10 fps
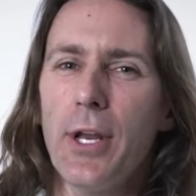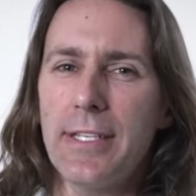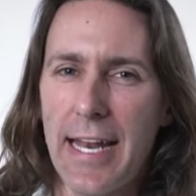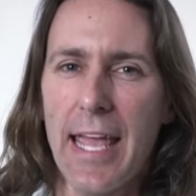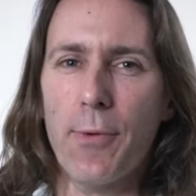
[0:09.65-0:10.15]

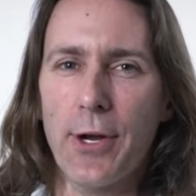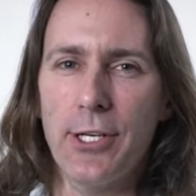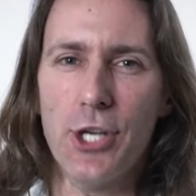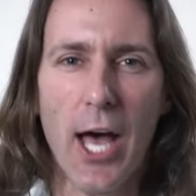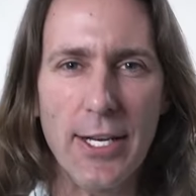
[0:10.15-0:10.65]
Today we're
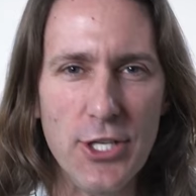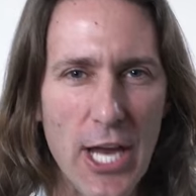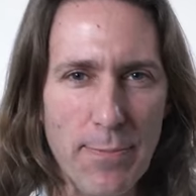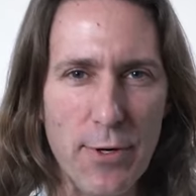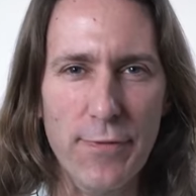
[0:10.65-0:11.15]
in John
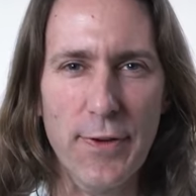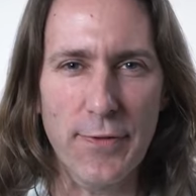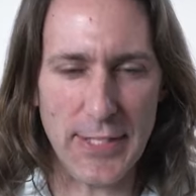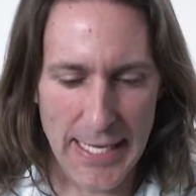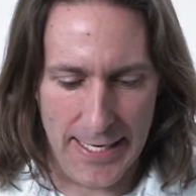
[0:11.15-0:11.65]
chapter
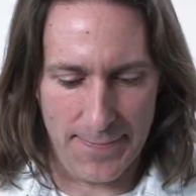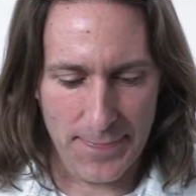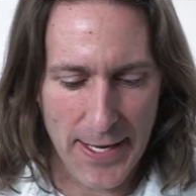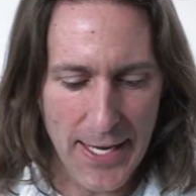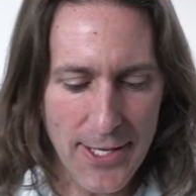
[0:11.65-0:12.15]

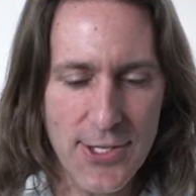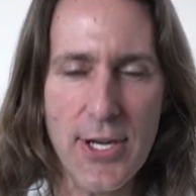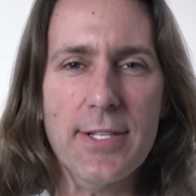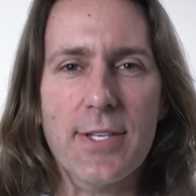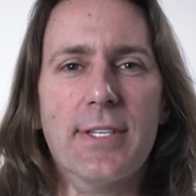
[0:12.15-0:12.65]
15.
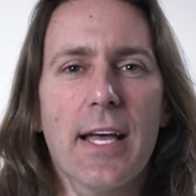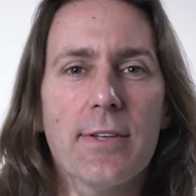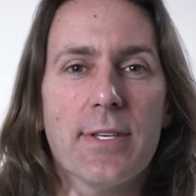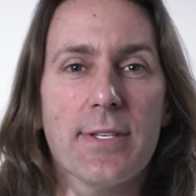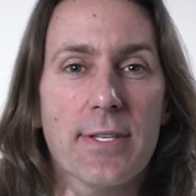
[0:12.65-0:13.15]
Jesus
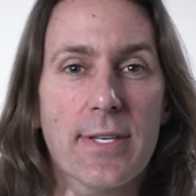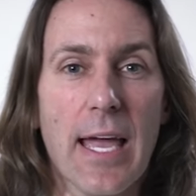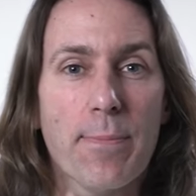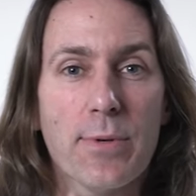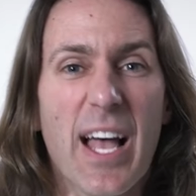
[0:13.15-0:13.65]
tells his
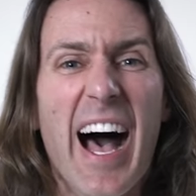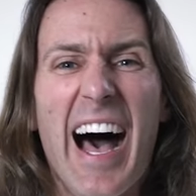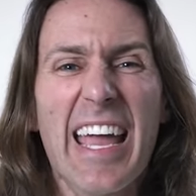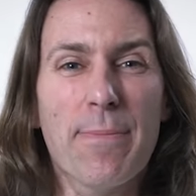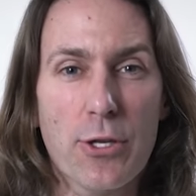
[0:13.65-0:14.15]
disciples,
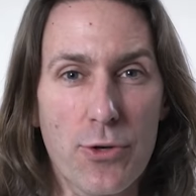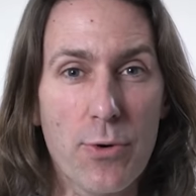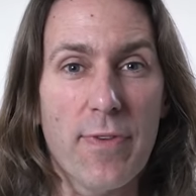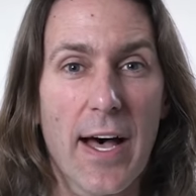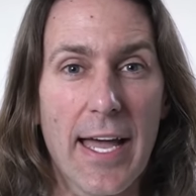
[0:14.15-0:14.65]
"I am the
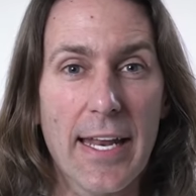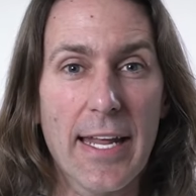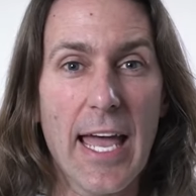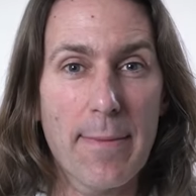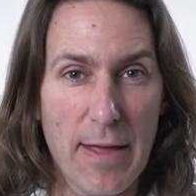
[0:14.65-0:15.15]
true vine,
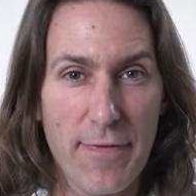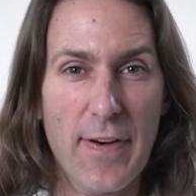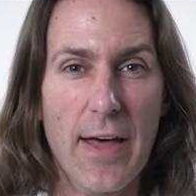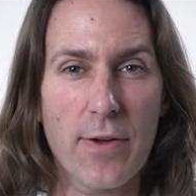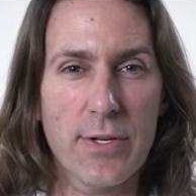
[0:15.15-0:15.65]
and my
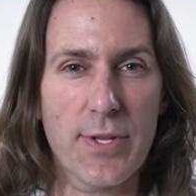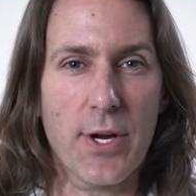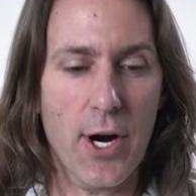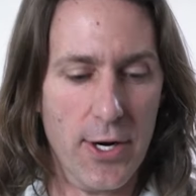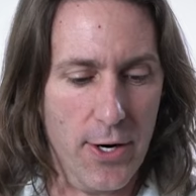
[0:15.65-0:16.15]
Father is the
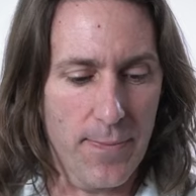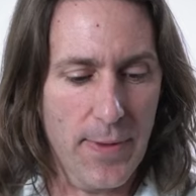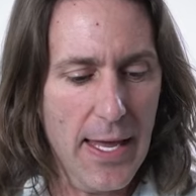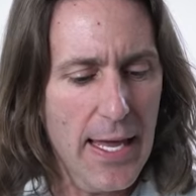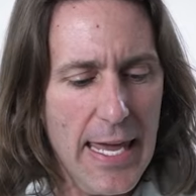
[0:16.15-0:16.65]
gardener.
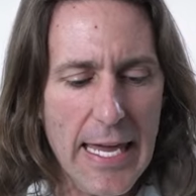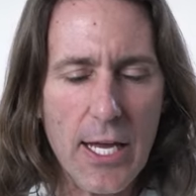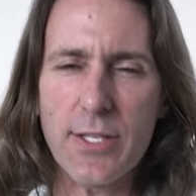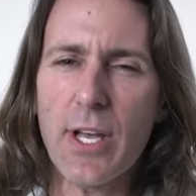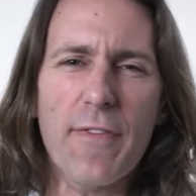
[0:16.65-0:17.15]
He
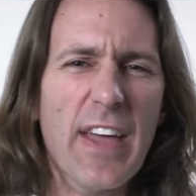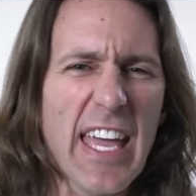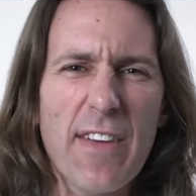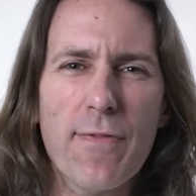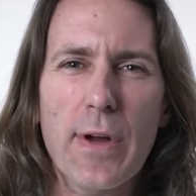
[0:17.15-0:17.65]
cuts off
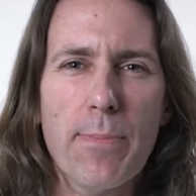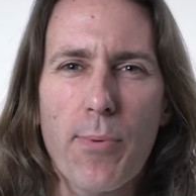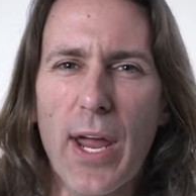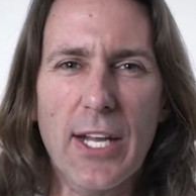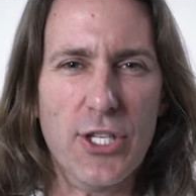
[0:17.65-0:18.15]
every
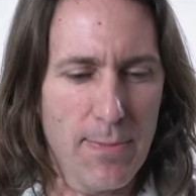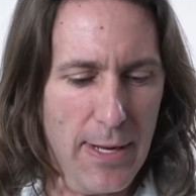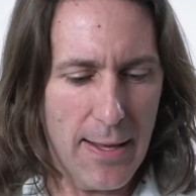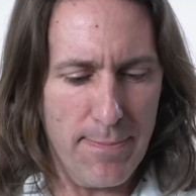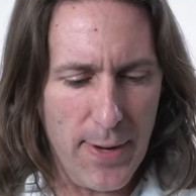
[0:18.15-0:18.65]
branch in
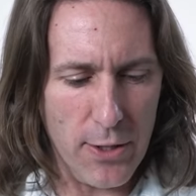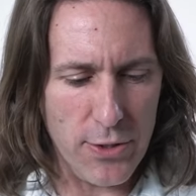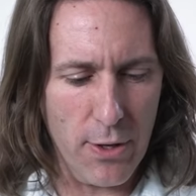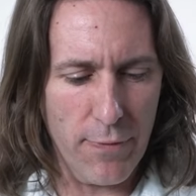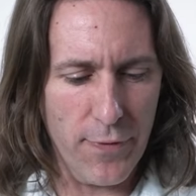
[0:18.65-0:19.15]
me that
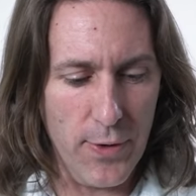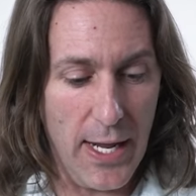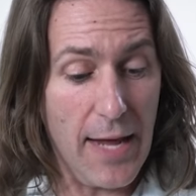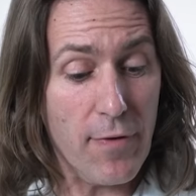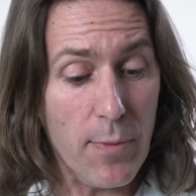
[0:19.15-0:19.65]
bears no fruit,
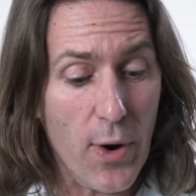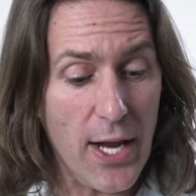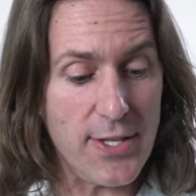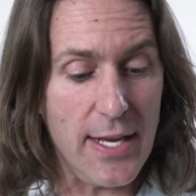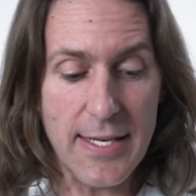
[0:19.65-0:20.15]
and every
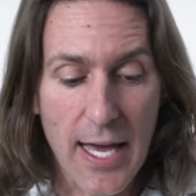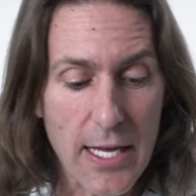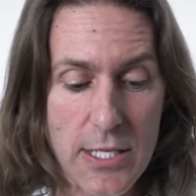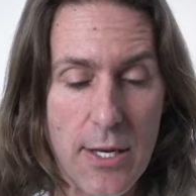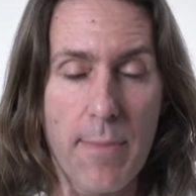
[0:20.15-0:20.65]
branch that
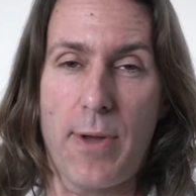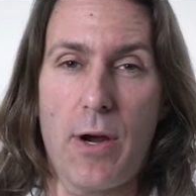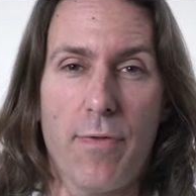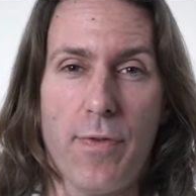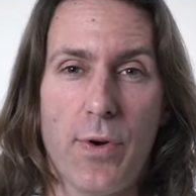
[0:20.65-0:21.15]
does
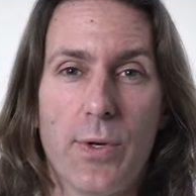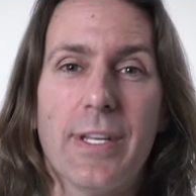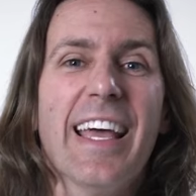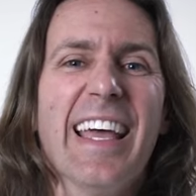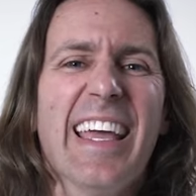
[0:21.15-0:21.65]
bear fruit,
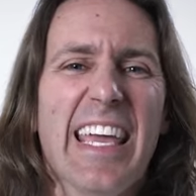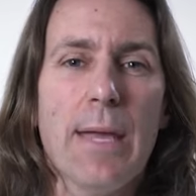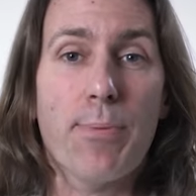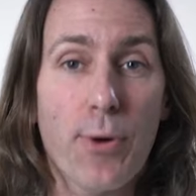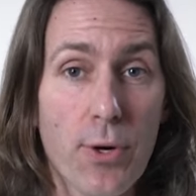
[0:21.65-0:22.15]

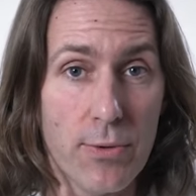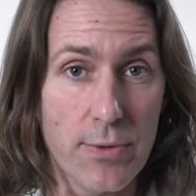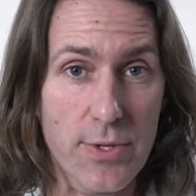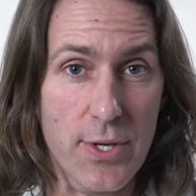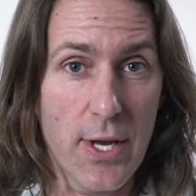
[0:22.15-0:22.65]
he
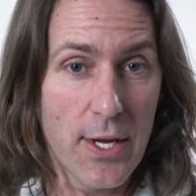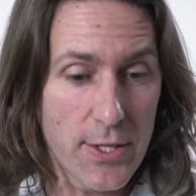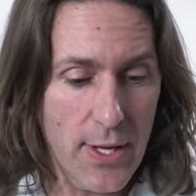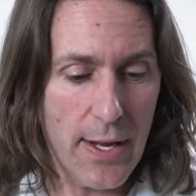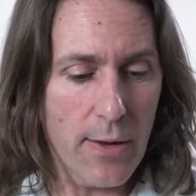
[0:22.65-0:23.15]
prunes
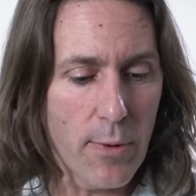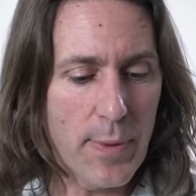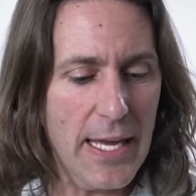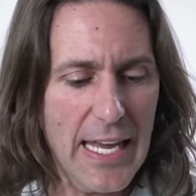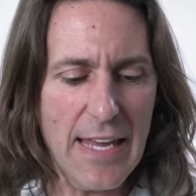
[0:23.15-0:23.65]
so that it will
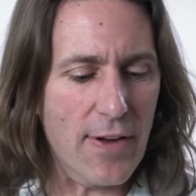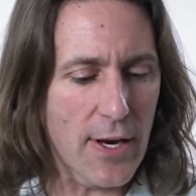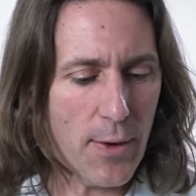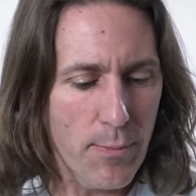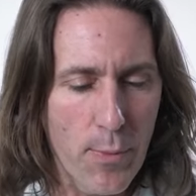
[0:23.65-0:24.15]
be
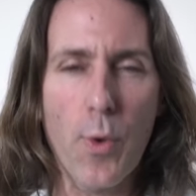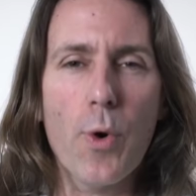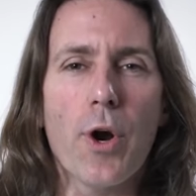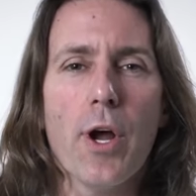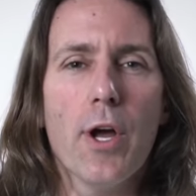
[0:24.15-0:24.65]
even
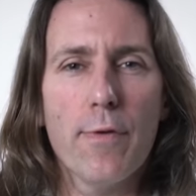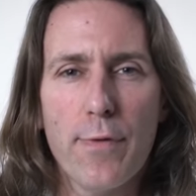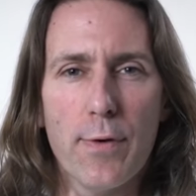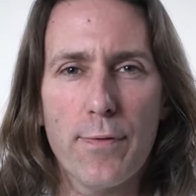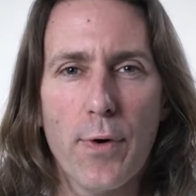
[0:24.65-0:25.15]
more
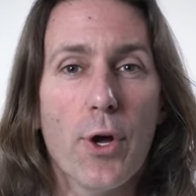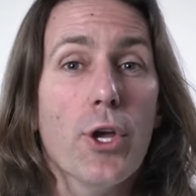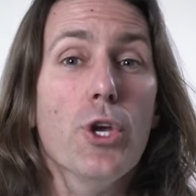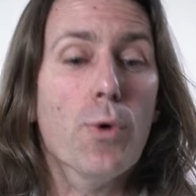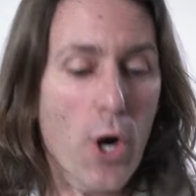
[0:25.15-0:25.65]
fruitful.
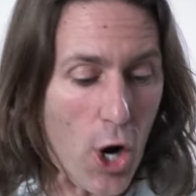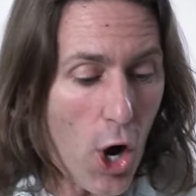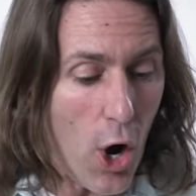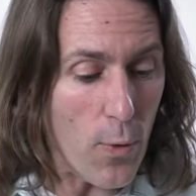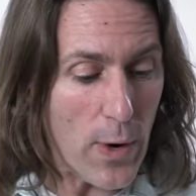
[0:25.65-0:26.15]
You are
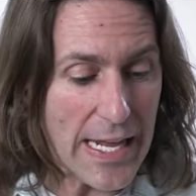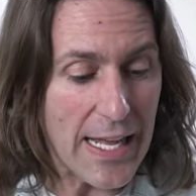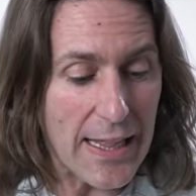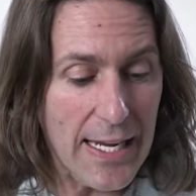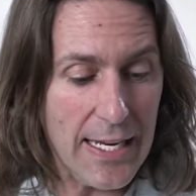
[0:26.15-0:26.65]
already
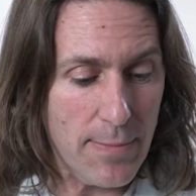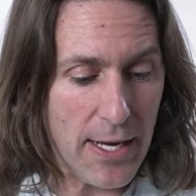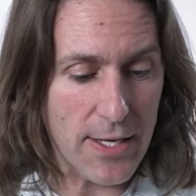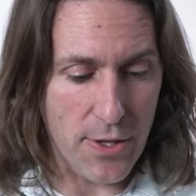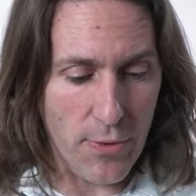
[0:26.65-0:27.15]
clean
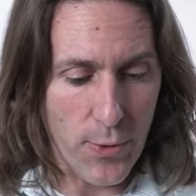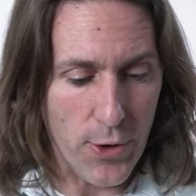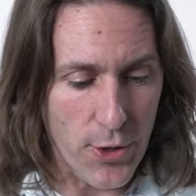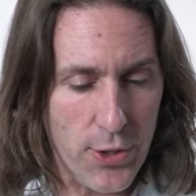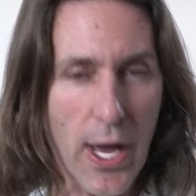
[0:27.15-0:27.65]
because of the
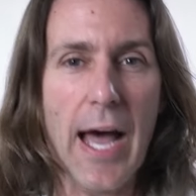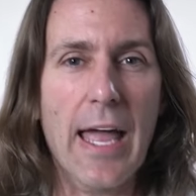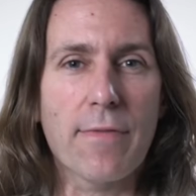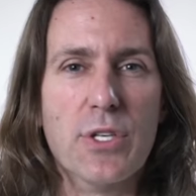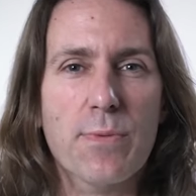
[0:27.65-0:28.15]
word I
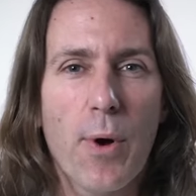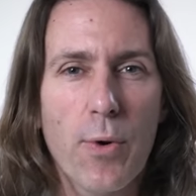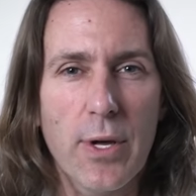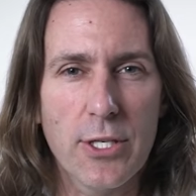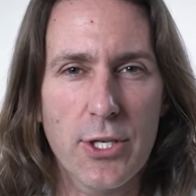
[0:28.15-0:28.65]
have
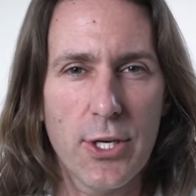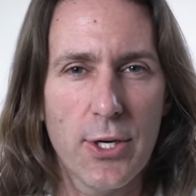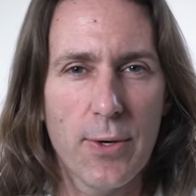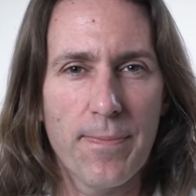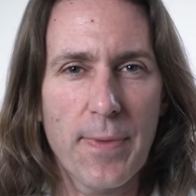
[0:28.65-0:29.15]
spoken to you.